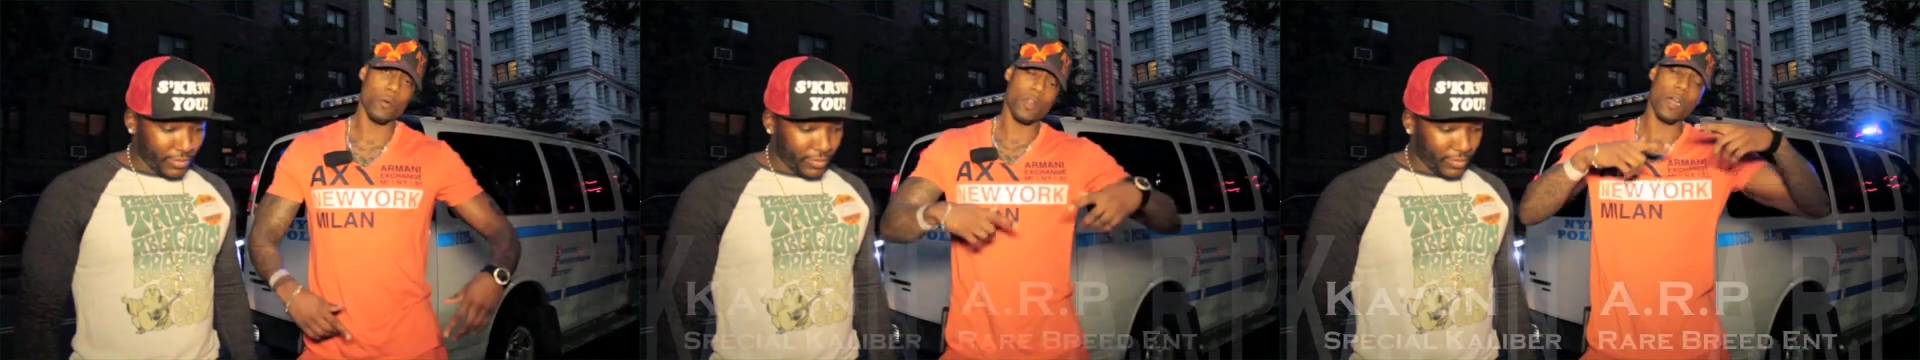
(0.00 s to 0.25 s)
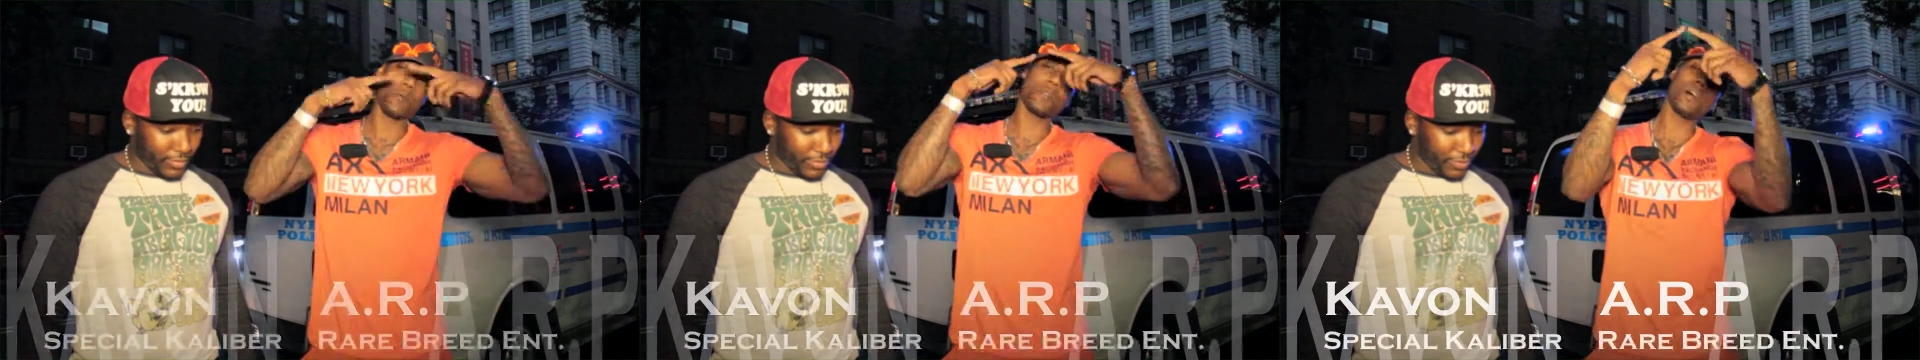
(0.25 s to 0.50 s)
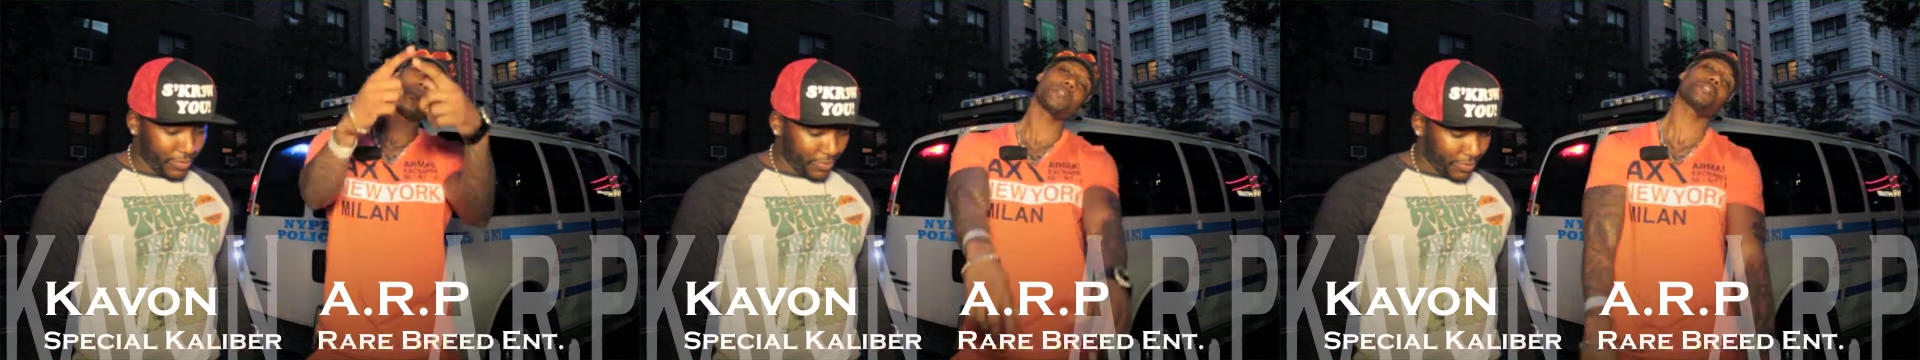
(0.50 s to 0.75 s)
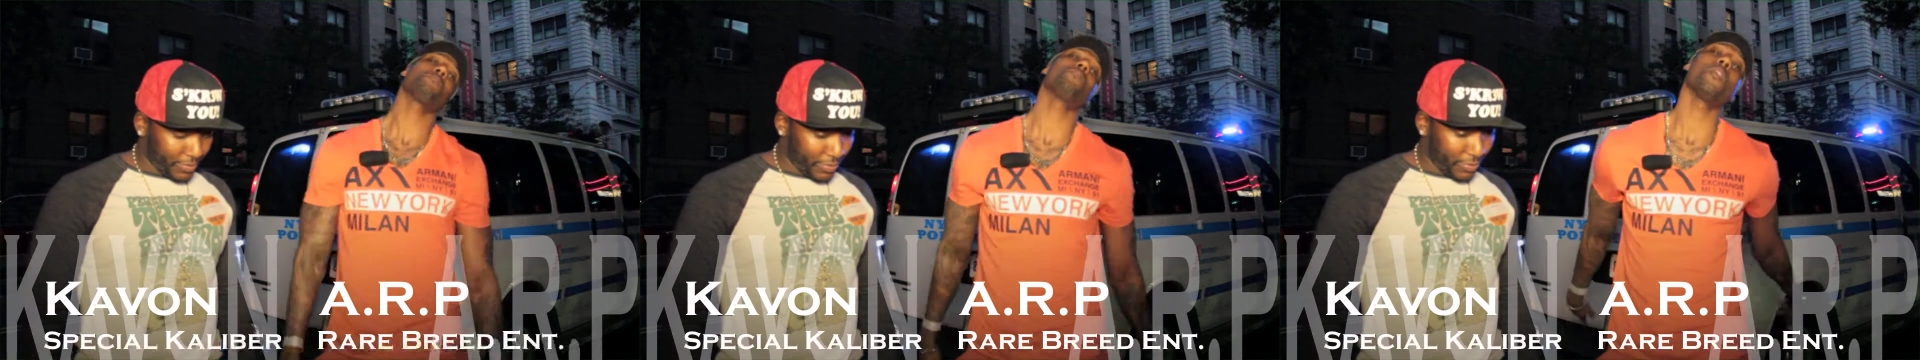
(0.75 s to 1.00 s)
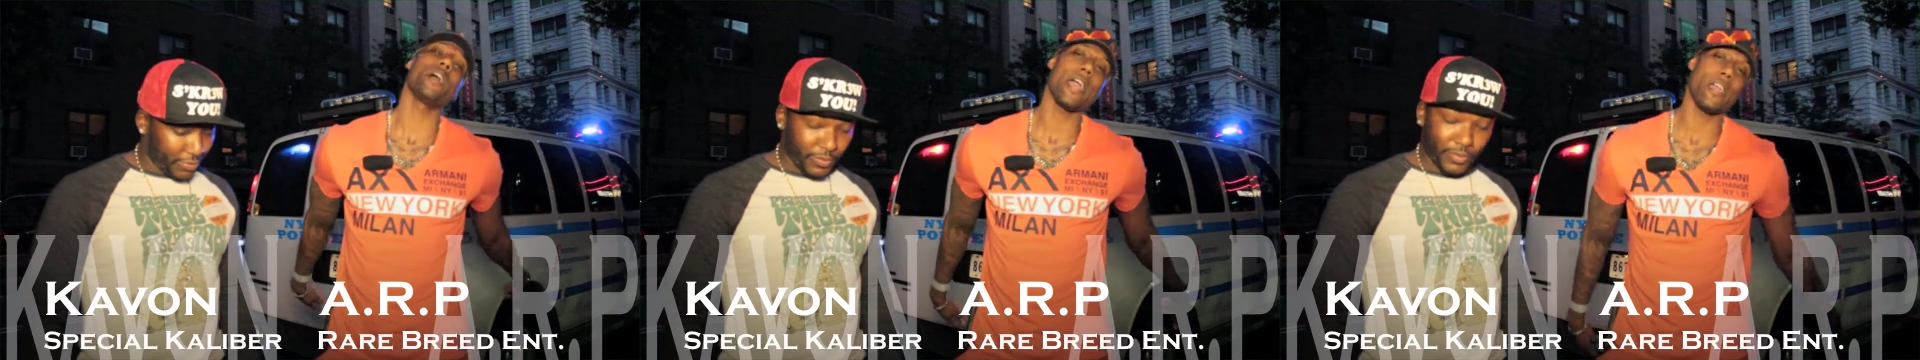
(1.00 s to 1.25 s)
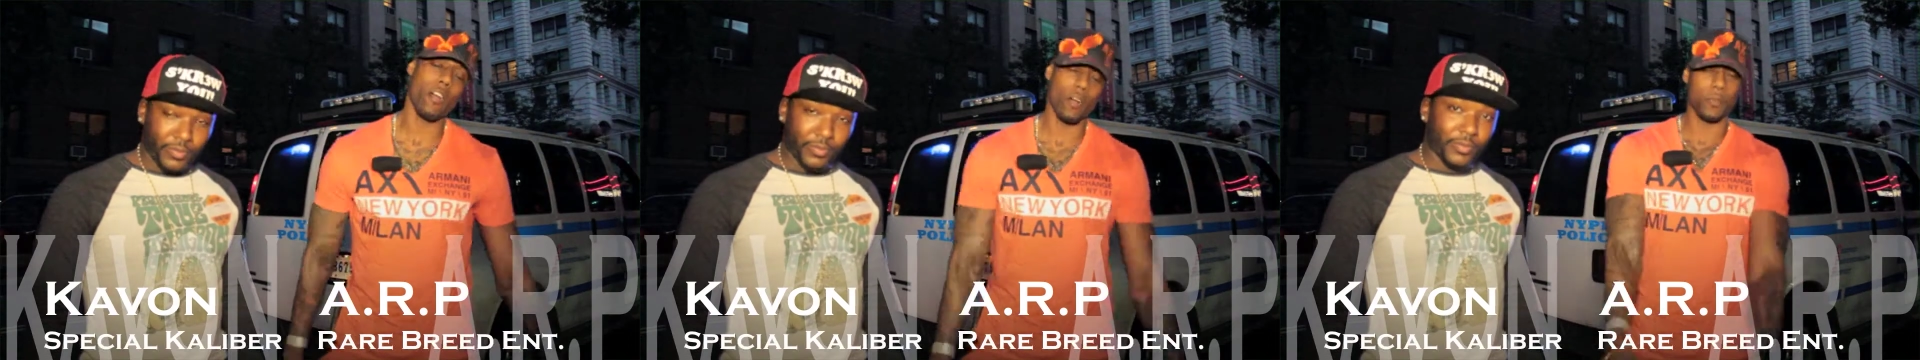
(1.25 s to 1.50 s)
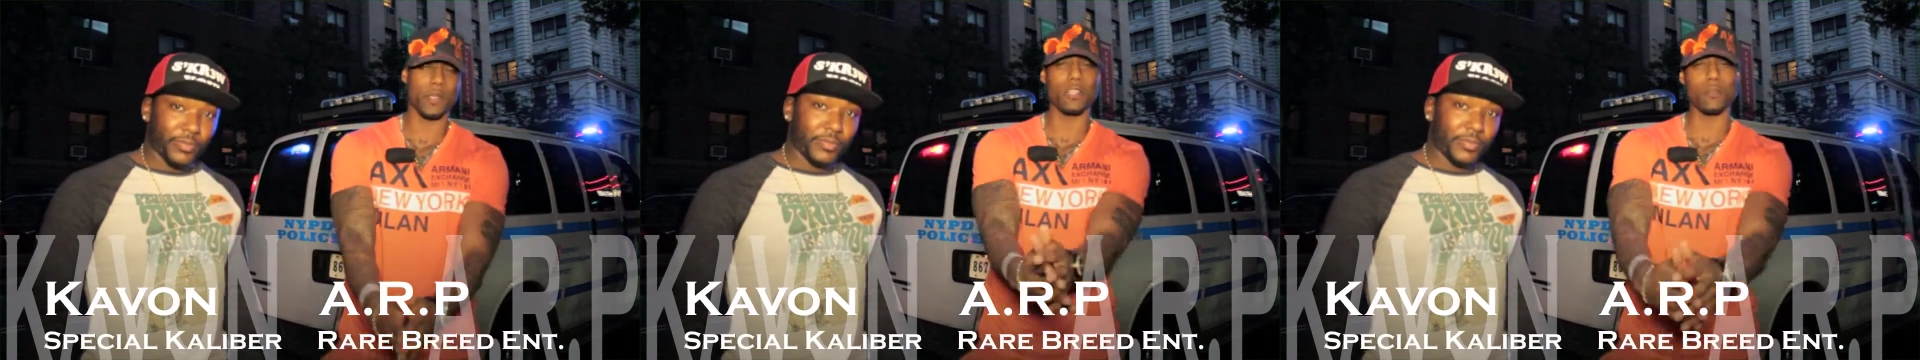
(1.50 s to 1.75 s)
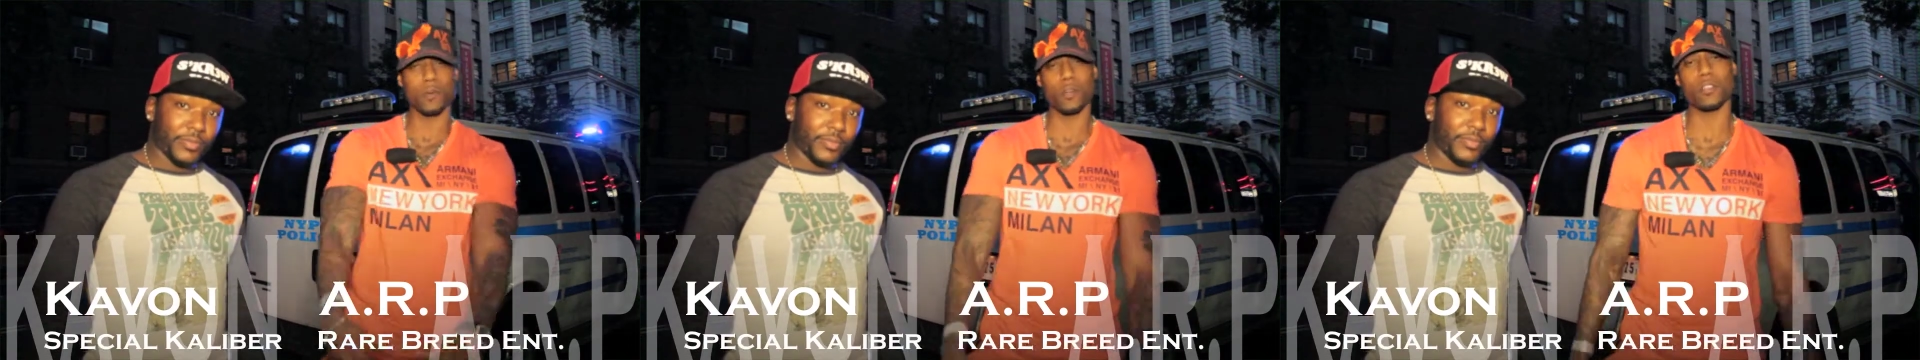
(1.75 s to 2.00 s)
Speaker 1: What up, what up? It's your boy A R P
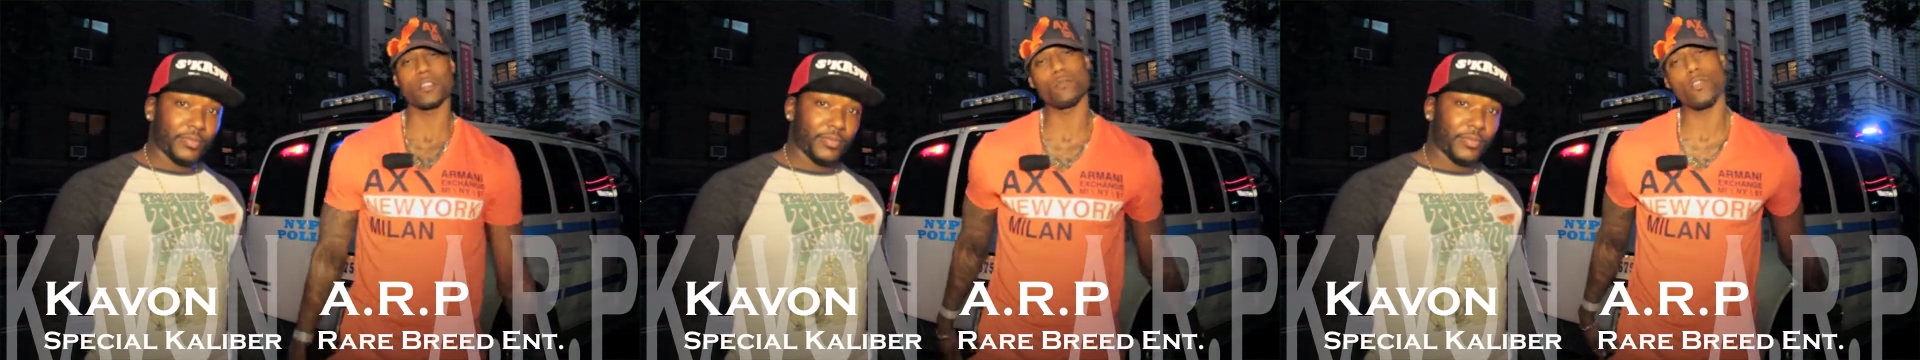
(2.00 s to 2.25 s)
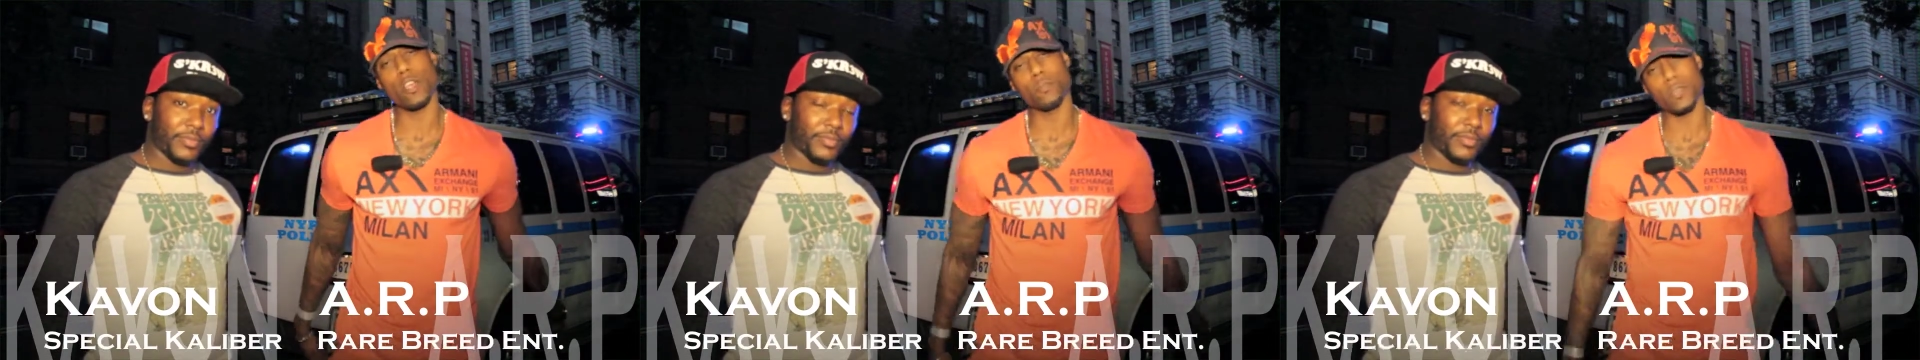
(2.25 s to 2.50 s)
in the building. Red